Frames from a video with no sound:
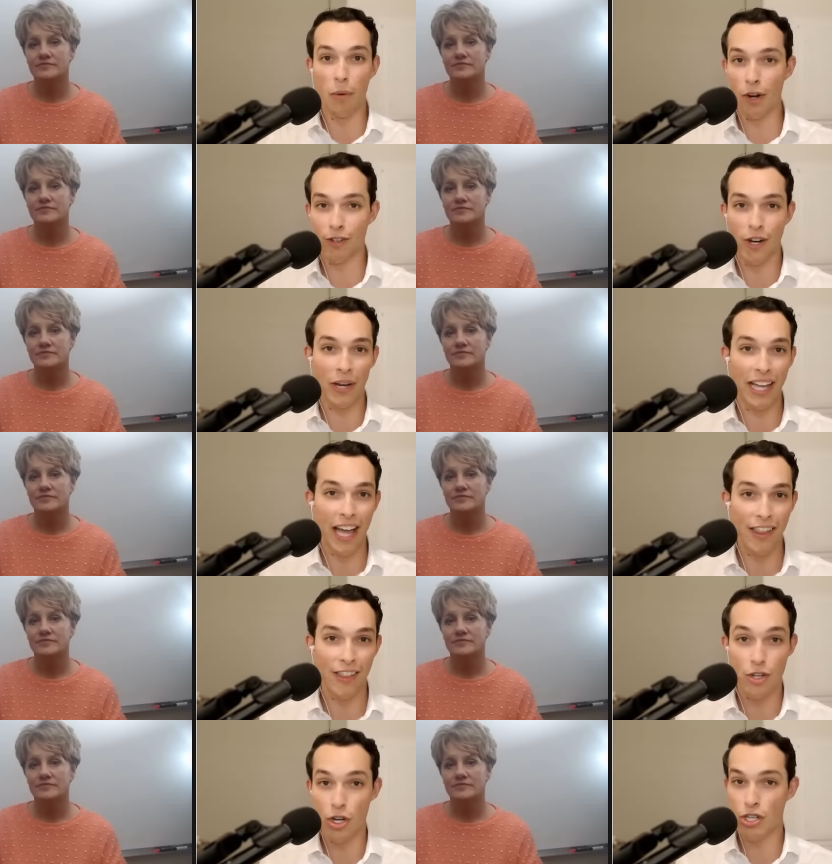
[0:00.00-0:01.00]
Speaker 1: they want to grow
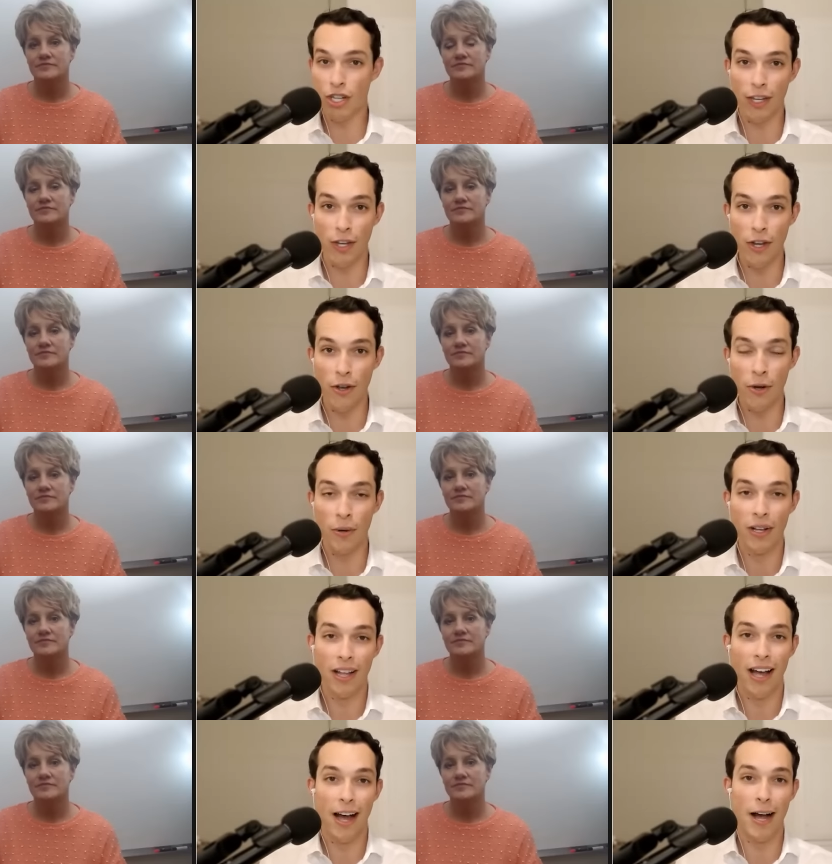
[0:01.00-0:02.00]
together, just like you,
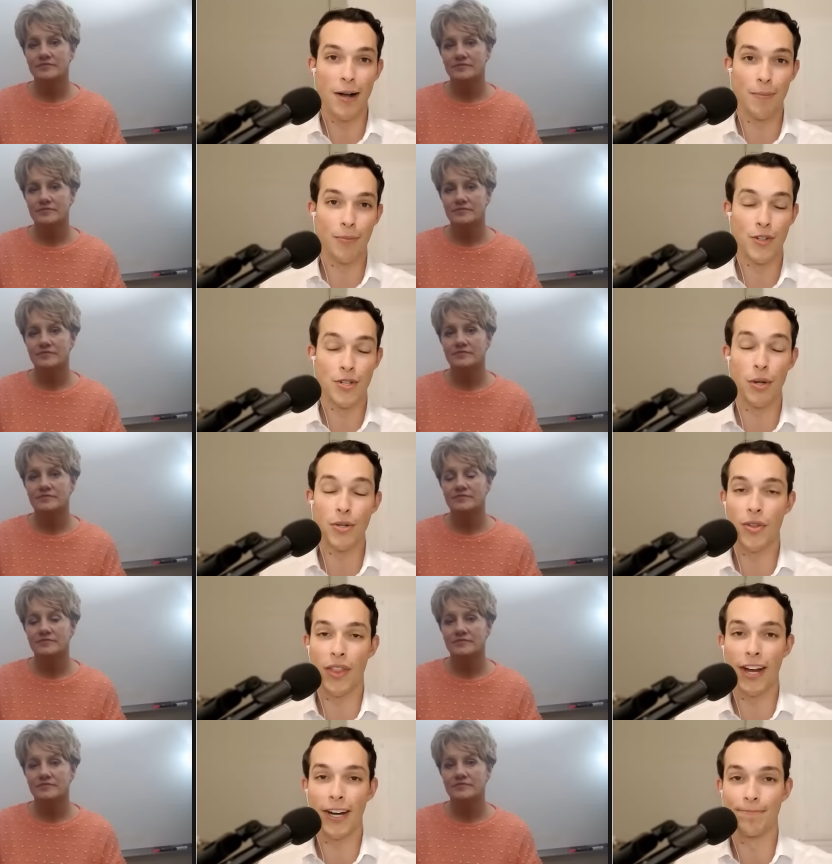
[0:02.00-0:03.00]
um, the results
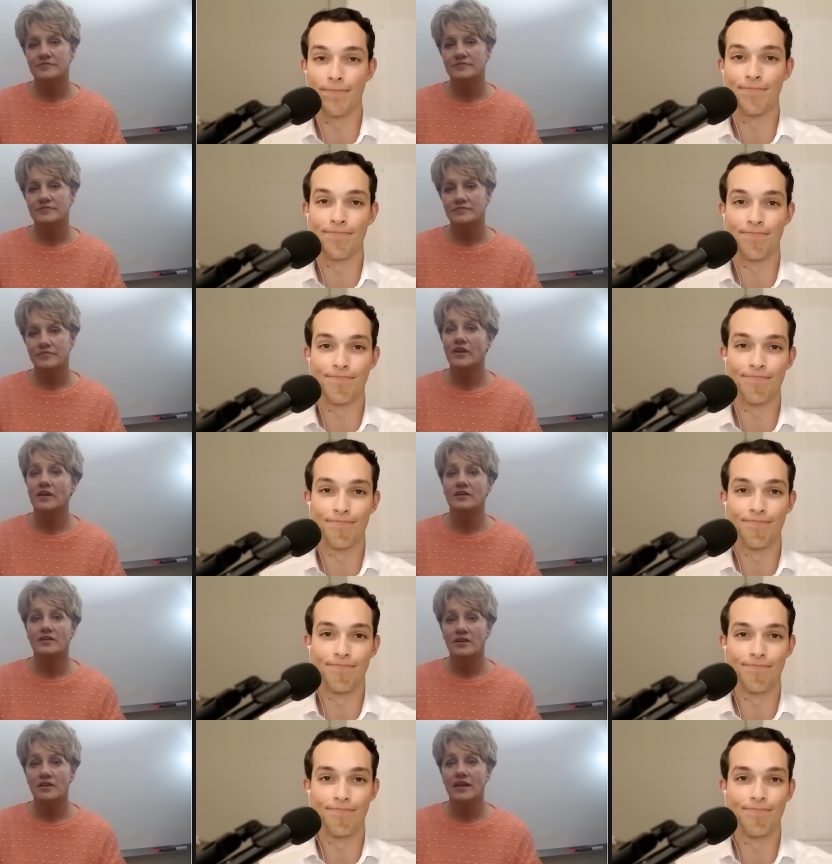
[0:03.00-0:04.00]
are there.
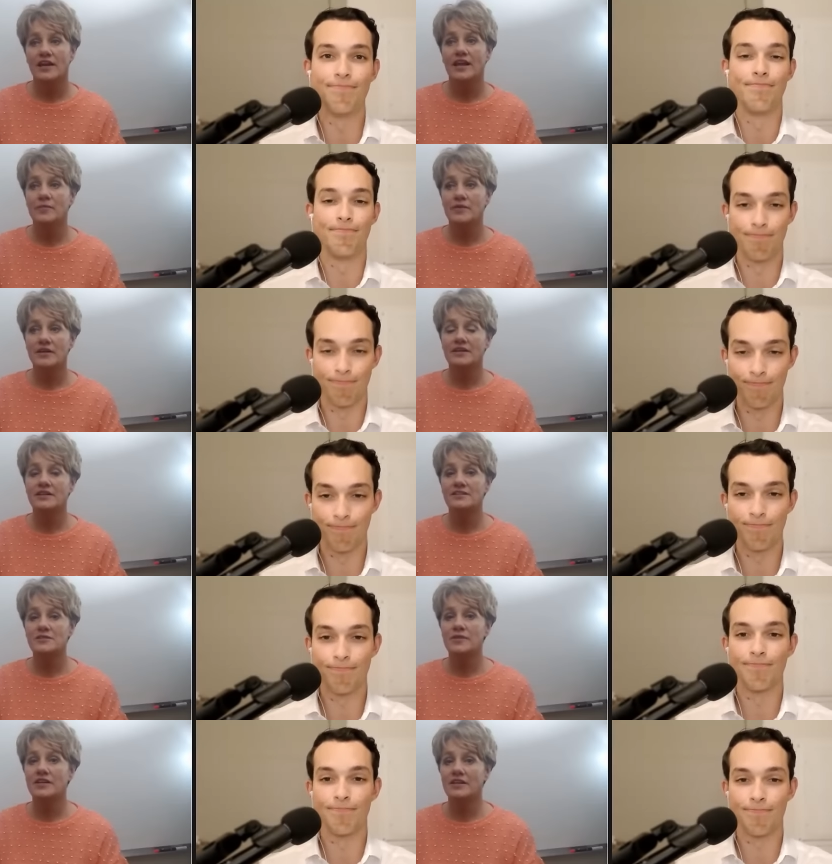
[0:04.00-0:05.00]
Speaker 2: Yeah. And I mean,
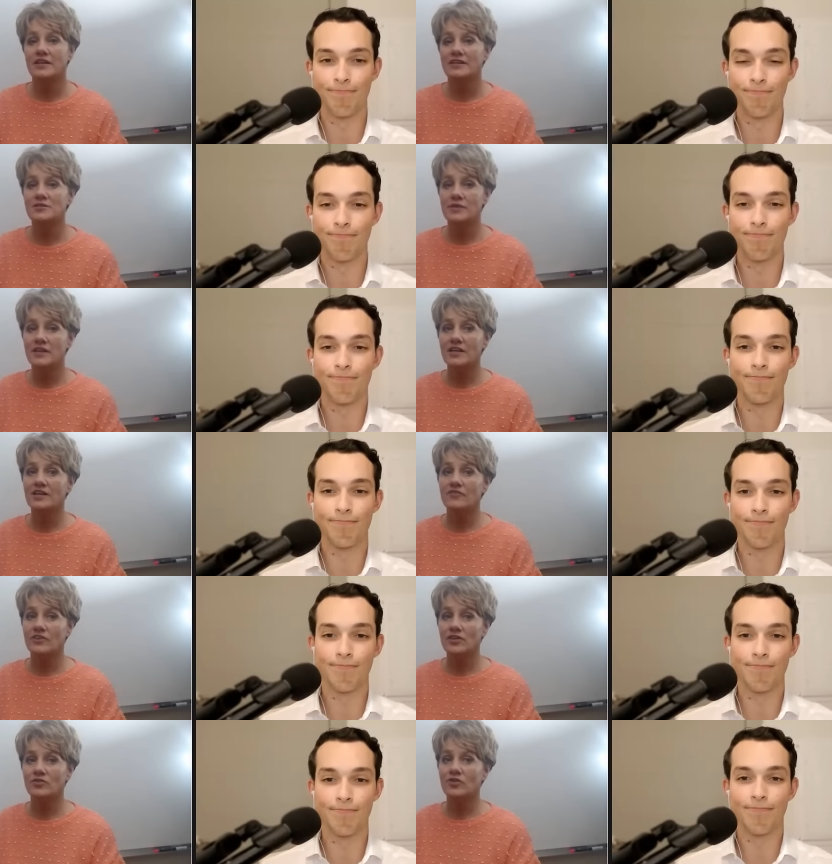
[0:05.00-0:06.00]
it's been, it's been
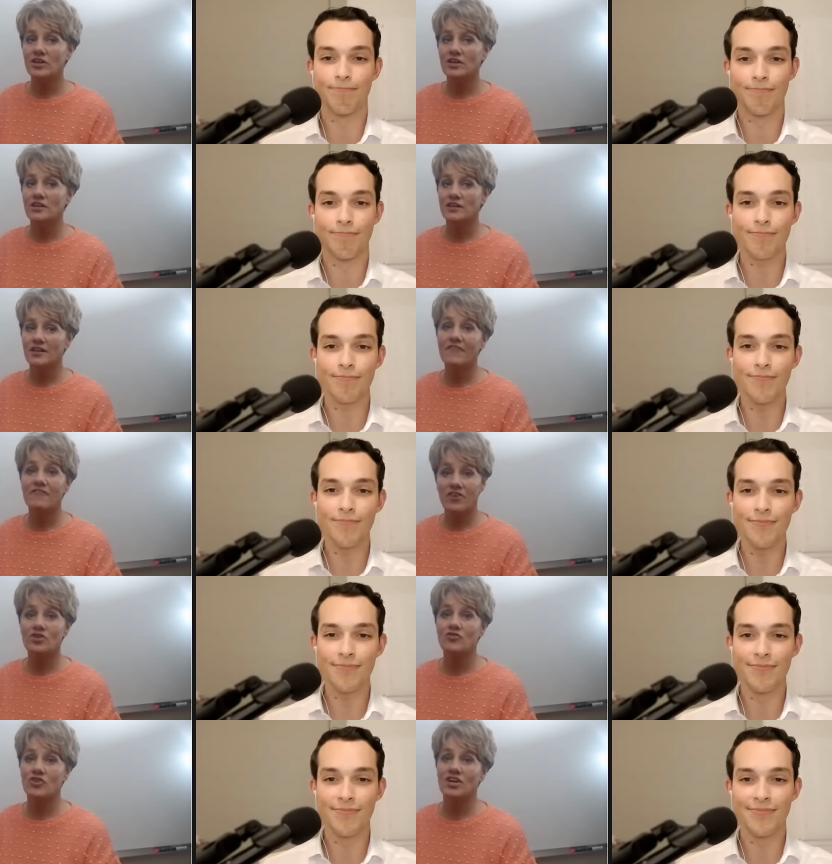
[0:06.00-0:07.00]
a fun run, a
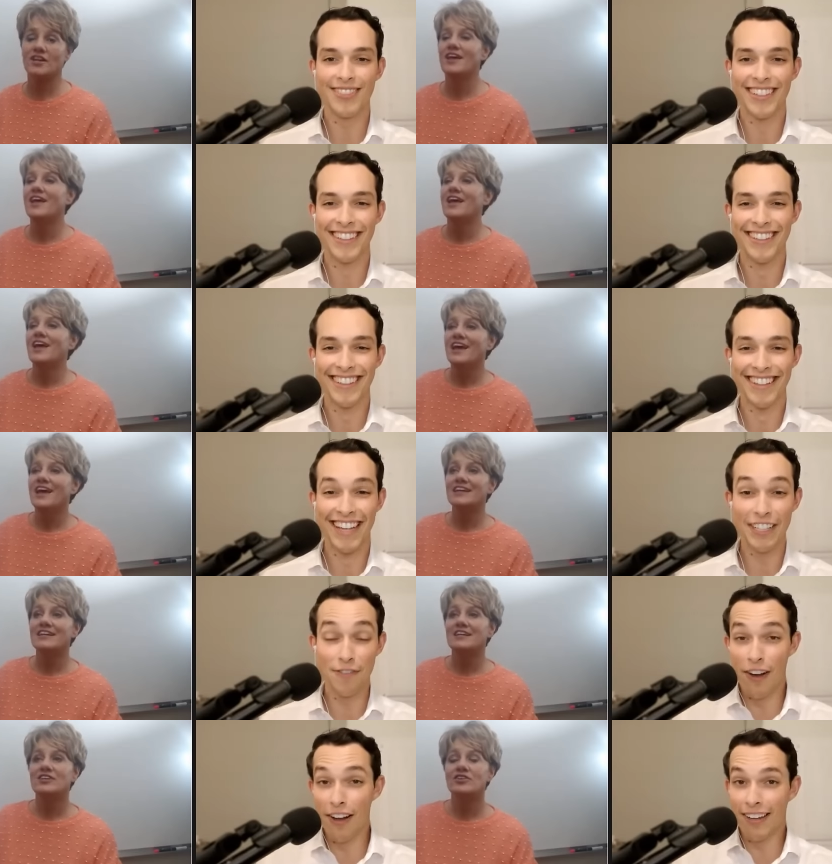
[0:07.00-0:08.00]
fun run.
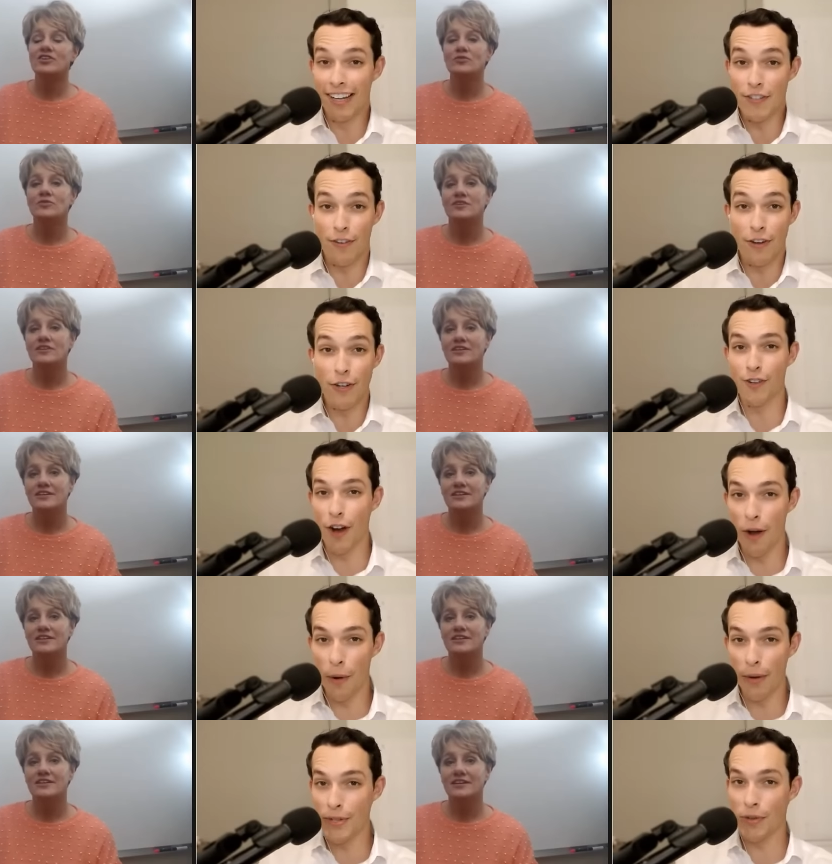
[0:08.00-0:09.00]
Speaker 1: It's and, fun. know, it's fun to
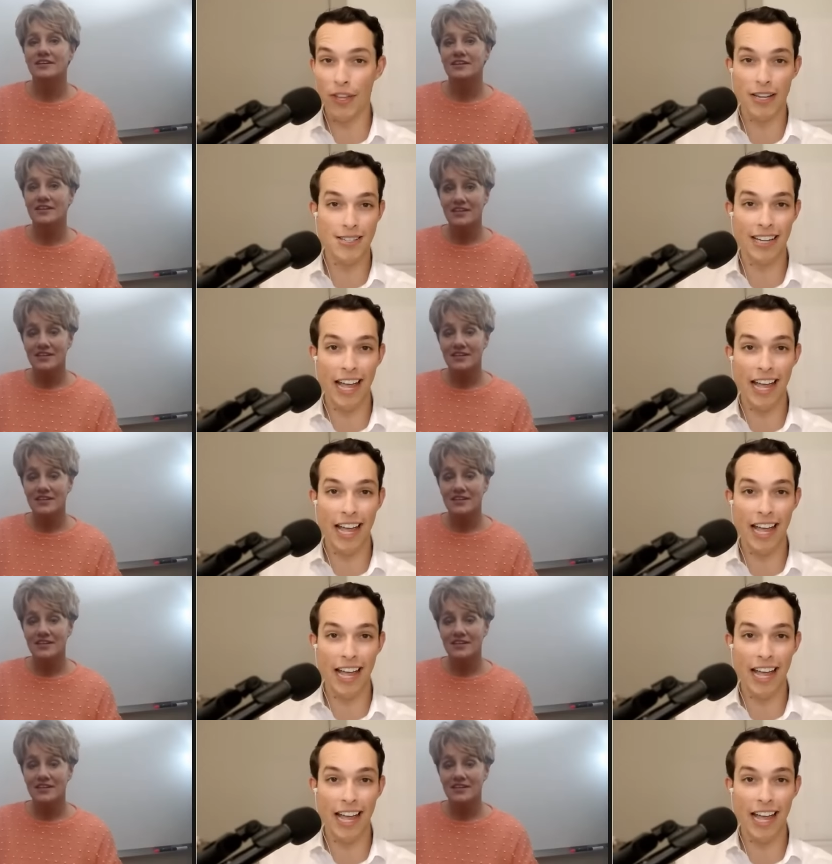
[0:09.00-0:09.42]
grow and do things